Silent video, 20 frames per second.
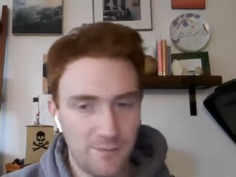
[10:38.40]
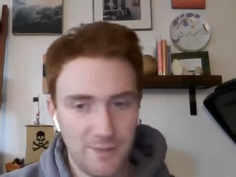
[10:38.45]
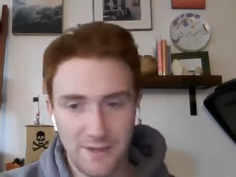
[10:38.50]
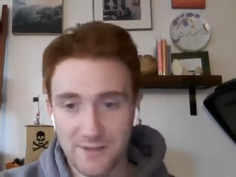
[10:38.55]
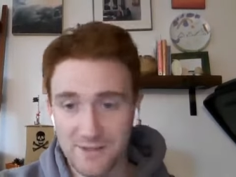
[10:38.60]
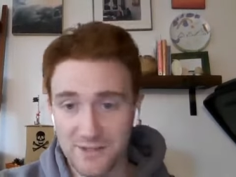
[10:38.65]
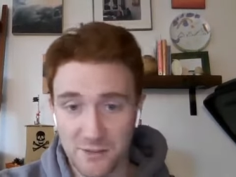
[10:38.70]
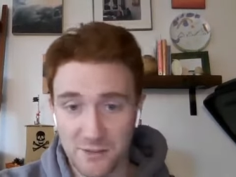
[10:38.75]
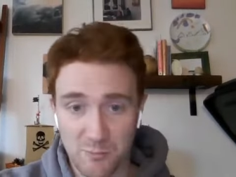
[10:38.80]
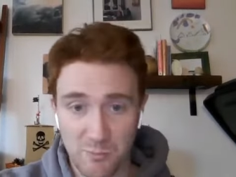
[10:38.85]
man,
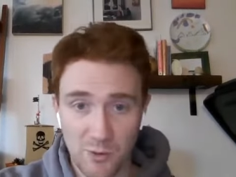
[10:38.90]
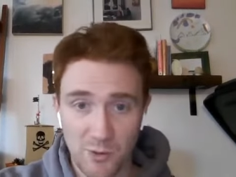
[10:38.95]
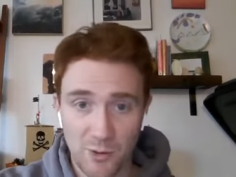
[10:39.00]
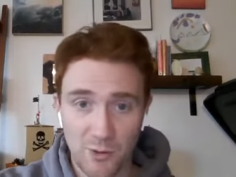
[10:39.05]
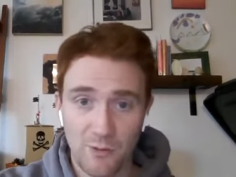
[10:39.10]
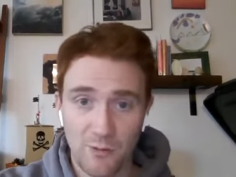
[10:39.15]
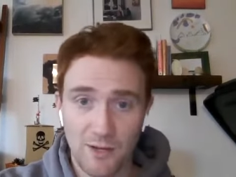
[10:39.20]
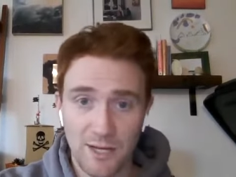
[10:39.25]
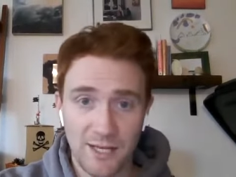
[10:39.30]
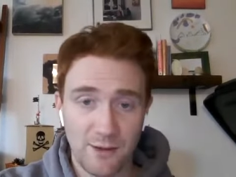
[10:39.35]
this is
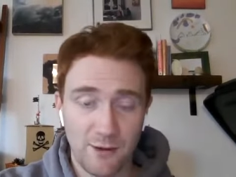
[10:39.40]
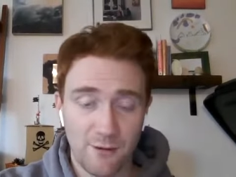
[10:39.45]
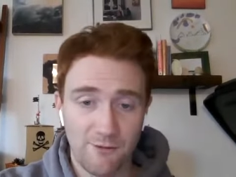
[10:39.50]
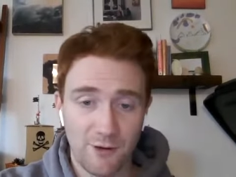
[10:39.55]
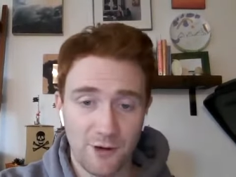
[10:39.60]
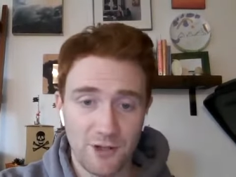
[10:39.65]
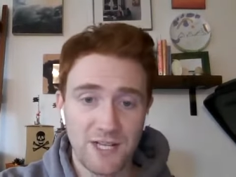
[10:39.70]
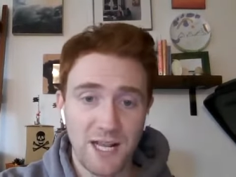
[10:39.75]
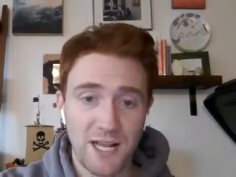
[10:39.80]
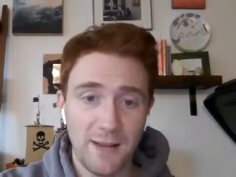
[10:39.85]
brutal. In their
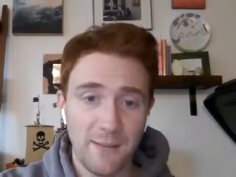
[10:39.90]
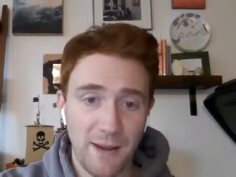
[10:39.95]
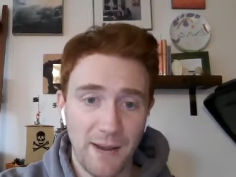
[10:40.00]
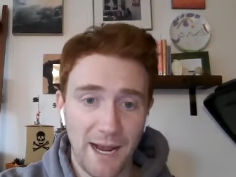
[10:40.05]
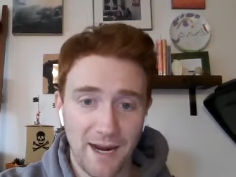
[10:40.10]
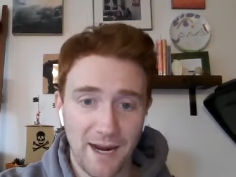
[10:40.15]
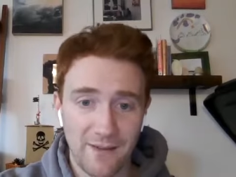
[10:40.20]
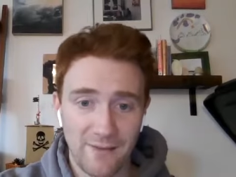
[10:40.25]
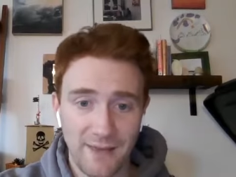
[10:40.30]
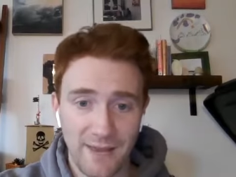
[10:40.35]
first game
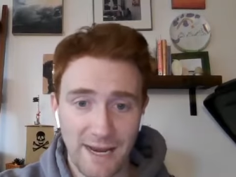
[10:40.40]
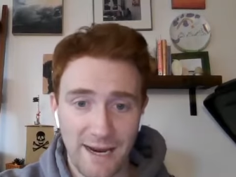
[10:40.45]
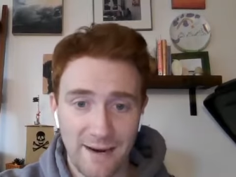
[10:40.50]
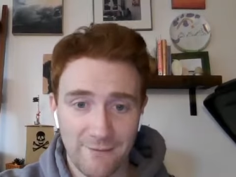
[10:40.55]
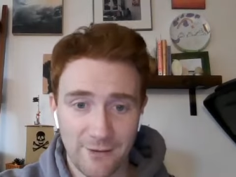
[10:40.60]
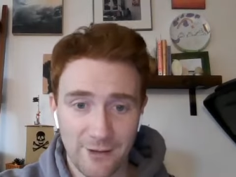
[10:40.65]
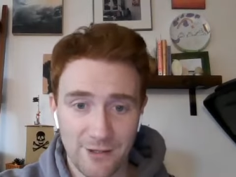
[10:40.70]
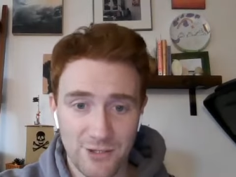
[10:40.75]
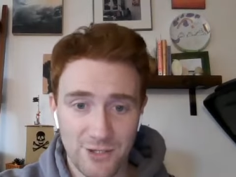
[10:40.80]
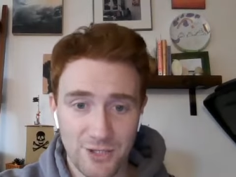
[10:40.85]
back, they
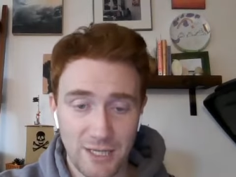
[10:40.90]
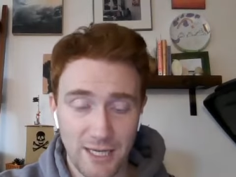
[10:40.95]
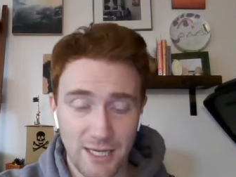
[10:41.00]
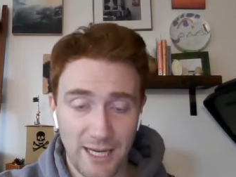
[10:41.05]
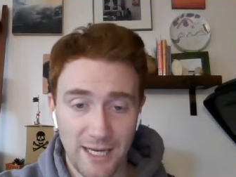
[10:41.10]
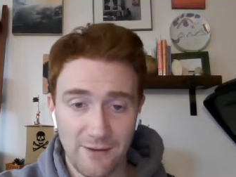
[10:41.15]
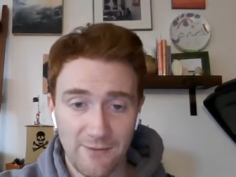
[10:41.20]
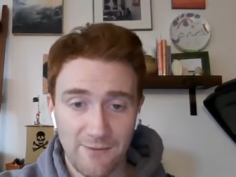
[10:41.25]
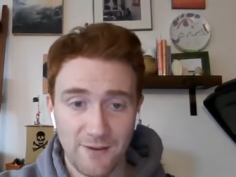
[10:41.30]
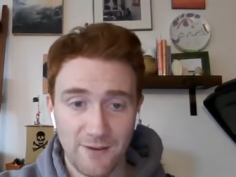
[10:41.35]
average
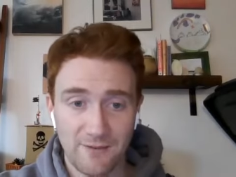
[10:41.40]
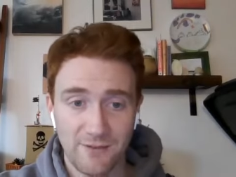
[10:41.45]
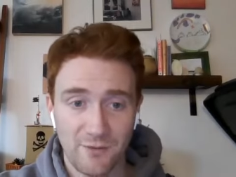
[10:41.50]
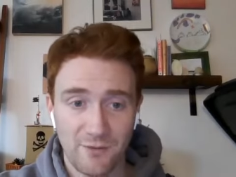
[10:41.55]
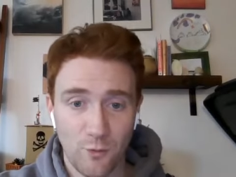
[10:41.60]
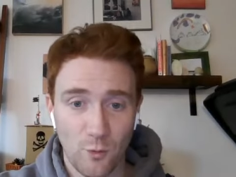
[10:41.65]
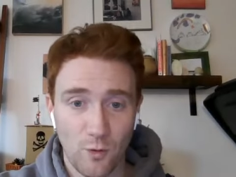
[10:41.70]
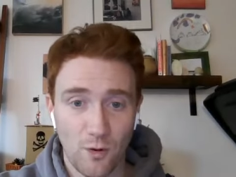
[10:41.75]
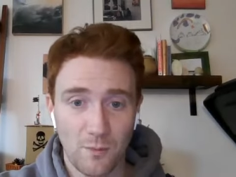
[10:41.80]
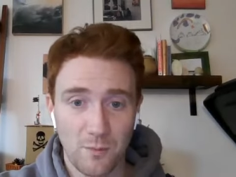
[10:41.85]
a
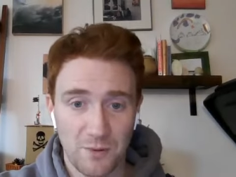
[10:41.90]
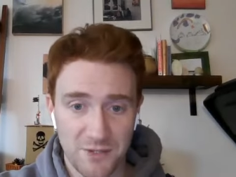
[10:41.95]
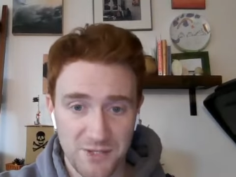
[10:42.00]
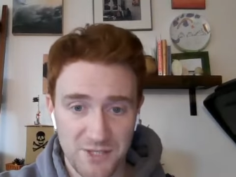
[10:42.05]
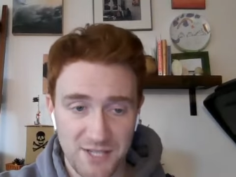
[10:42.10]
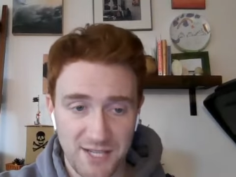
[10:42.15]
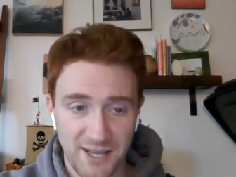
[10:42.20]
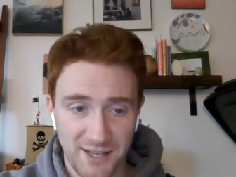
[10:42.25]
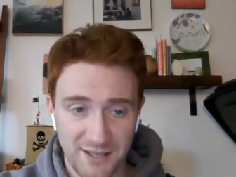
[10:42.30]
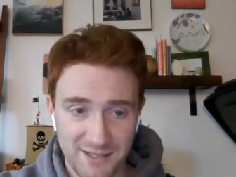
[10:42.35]

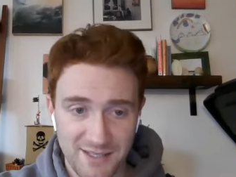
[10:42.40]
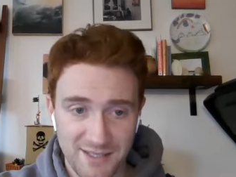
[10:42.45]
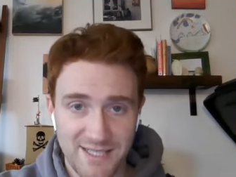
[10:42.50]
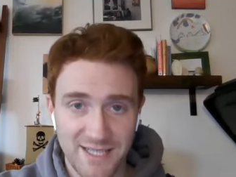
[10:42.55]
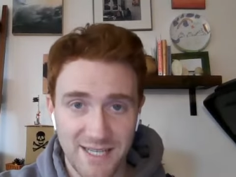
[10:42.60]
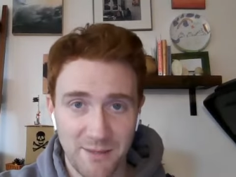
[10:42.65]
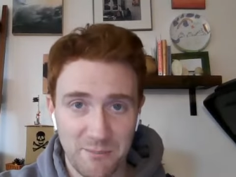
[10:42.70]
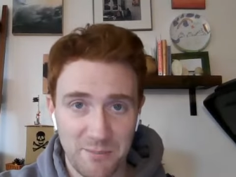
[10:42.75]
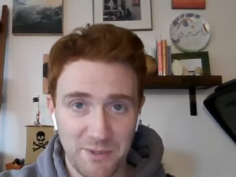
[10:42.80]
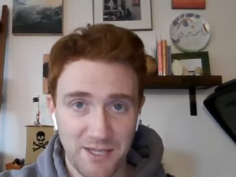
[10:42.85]
54%
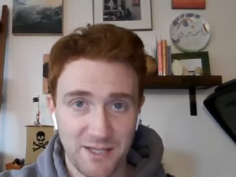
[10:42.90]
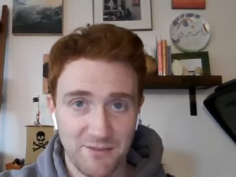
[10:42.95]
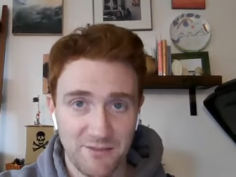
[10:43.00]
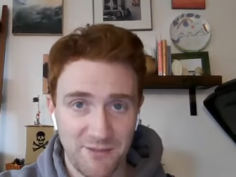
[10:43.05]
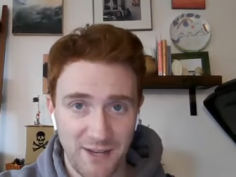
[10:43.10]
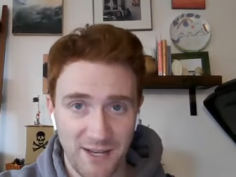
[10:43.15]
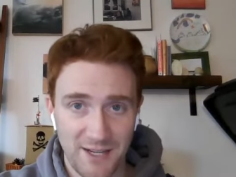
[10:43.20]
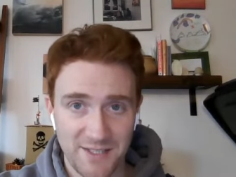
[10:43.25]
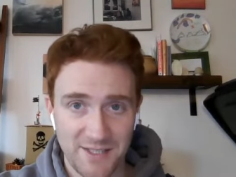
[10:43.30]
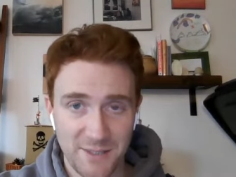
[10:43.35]
dip in
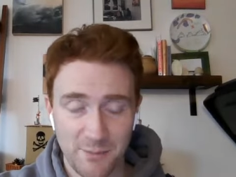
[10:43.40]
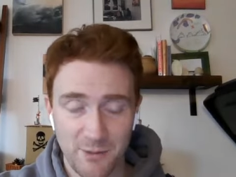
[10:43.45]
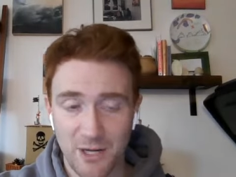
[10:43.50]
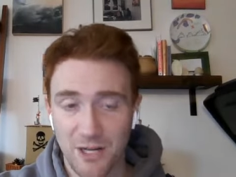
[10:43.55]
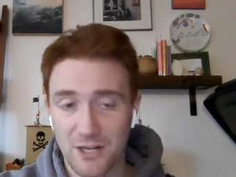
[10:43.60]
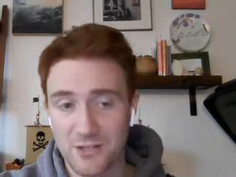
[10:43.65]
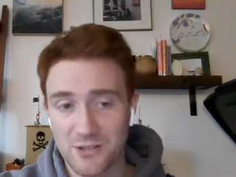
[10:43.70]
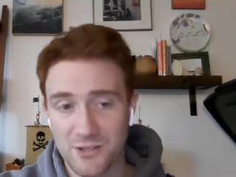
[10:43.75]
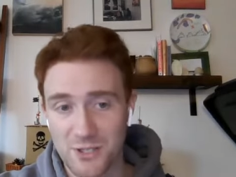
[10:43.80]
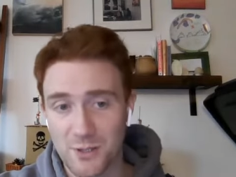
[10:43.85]
fantasy
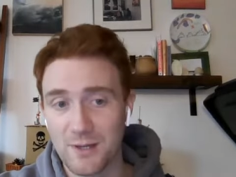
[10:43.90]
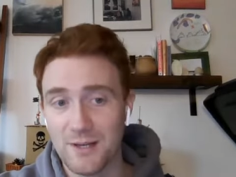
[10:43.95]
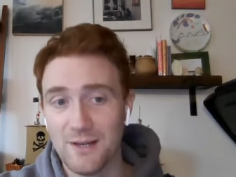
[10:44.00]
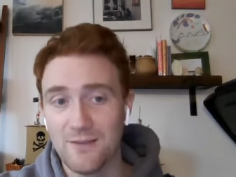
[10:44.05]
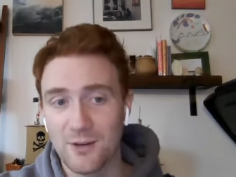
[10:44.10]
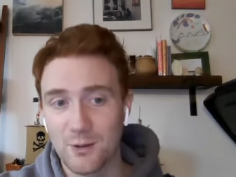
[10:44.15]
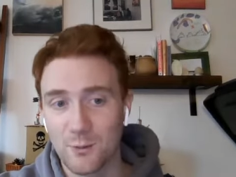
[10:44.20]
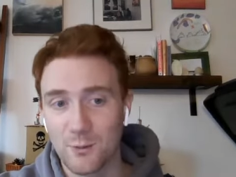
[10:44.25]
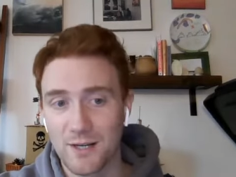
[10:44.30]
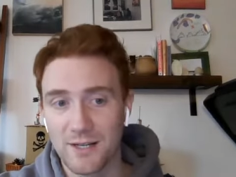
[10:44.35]
production. So
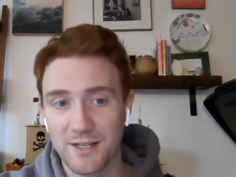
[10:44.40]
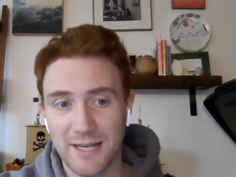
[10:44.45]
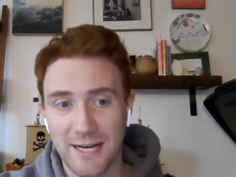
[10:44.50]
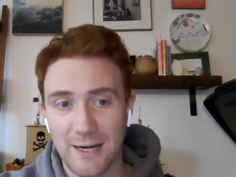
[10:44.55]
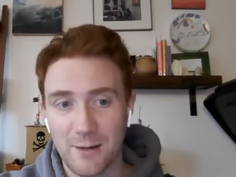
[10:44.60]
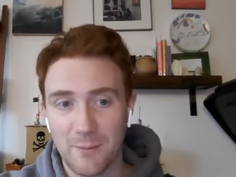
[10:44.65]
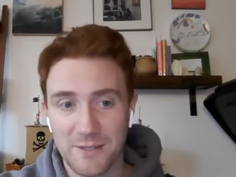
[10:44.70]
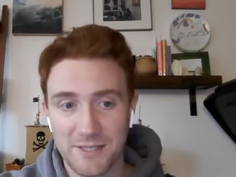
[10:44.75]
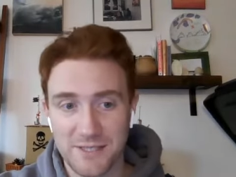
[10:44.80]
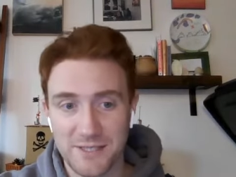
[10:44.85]
even when
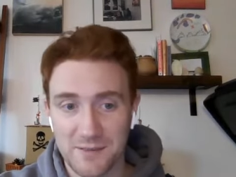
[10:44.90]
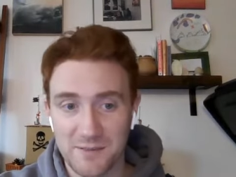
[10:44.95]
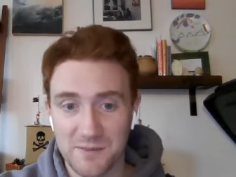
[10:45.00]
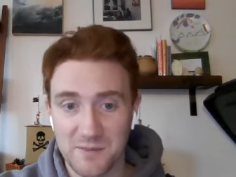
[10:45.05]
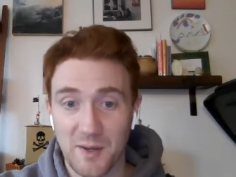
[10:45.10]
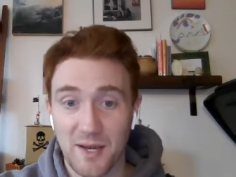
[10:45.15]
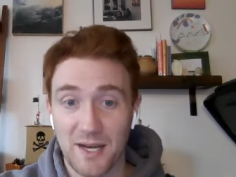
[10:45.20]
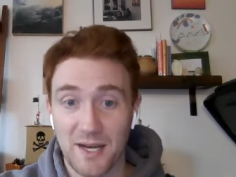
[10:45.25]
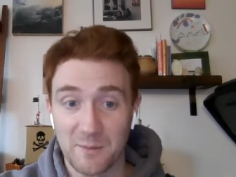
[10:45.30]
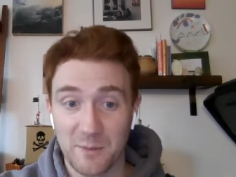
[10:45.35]
Kyle Pitts comes
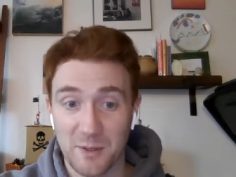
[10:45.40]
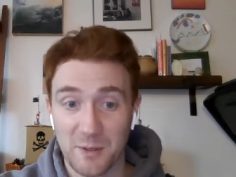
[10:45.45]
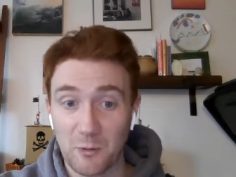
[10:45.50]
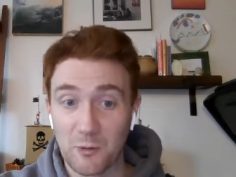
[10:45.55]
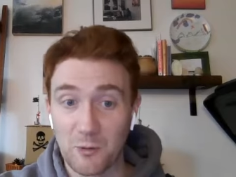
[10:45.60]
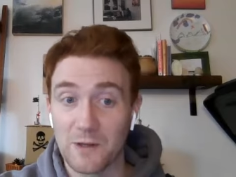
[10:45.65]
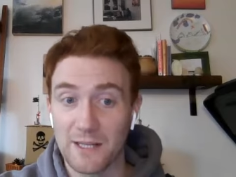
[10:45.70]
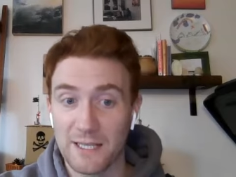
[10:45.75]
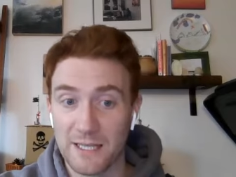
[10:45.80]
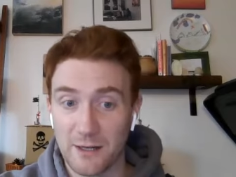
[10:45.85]
back, it'd be
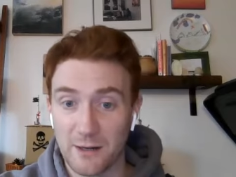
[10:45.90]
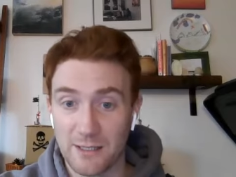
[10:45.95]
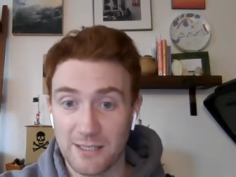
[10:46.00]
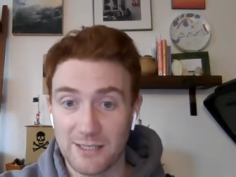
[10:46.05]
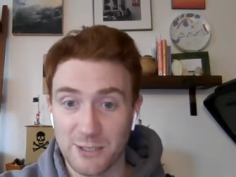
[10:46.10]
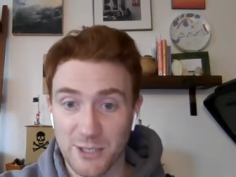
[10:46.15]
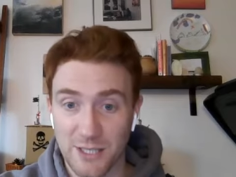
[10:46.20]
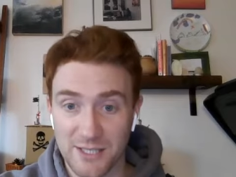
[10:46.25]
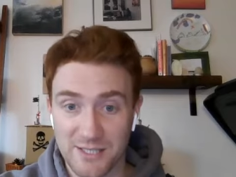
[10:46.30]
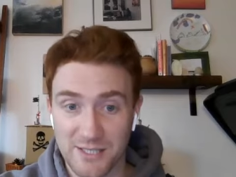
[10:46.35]
really hard to
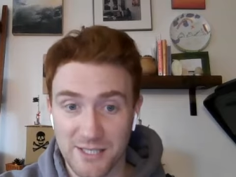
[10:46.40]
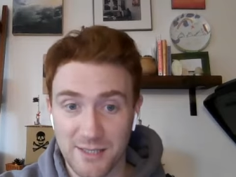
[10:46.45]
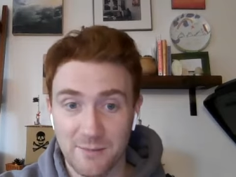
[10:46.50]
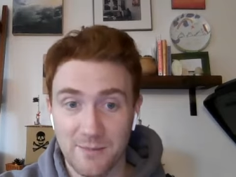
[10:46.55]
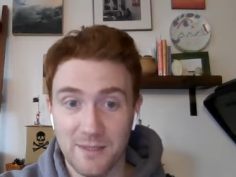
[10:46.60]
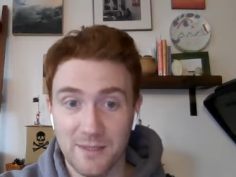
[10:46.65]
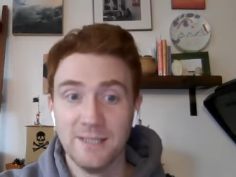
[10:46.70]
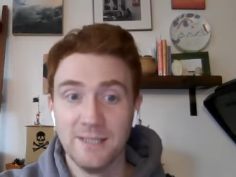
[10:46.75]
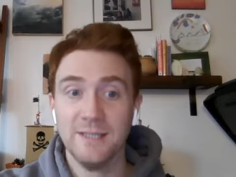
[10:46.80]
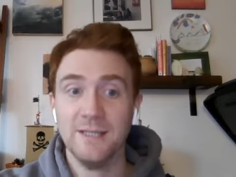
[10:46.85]
trust him,